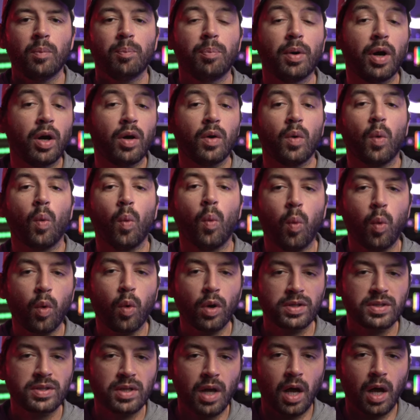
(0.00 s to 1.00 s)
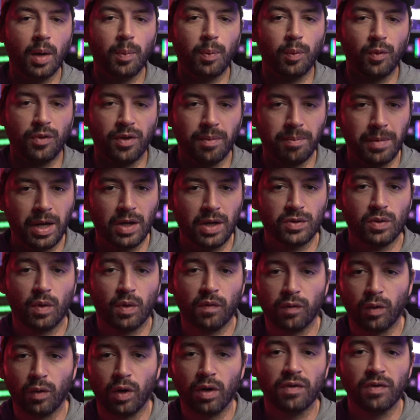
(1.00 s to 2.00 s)
But what's up with the mouse
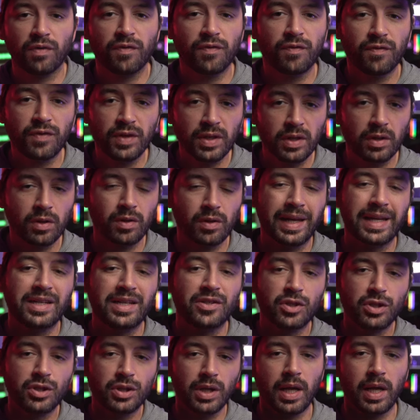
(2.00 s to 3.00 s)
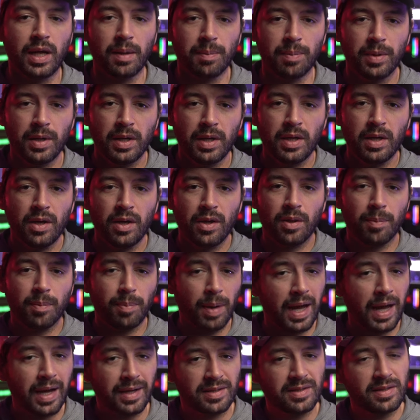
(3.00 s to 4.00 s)
overall feel and shape? The
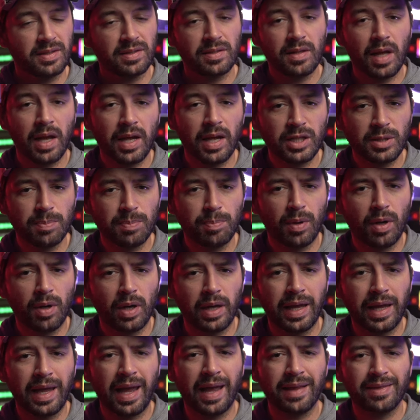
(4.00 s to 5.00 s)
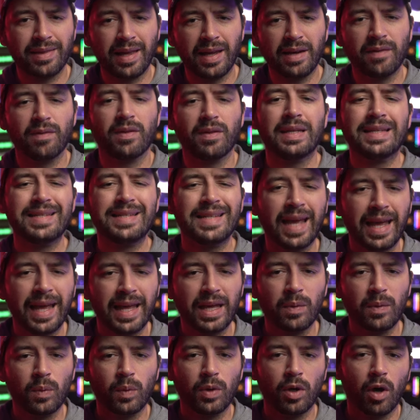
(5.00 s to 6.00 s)
box is nice, but at the end of the
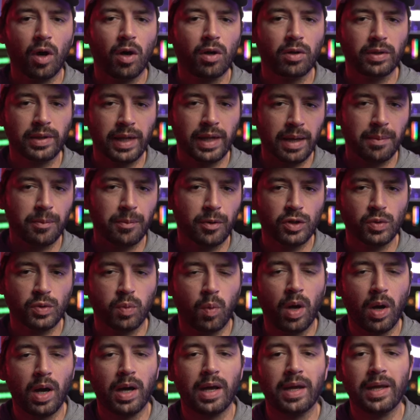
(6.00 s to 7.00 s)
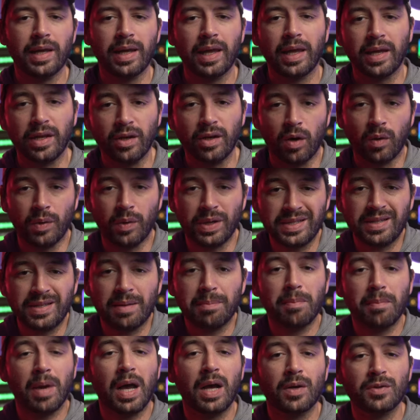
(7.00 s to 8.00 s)
day, we all gamers want, you know, is a
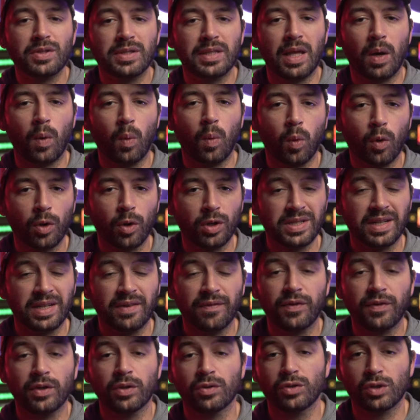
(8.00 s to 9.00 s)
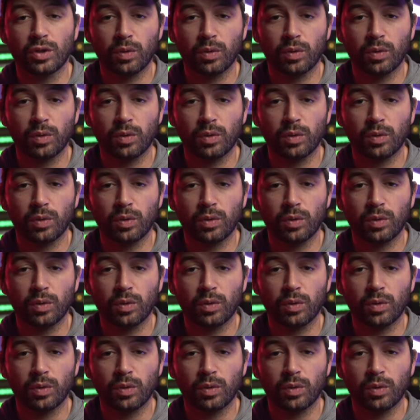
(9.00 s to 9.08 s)
mouse that works and feels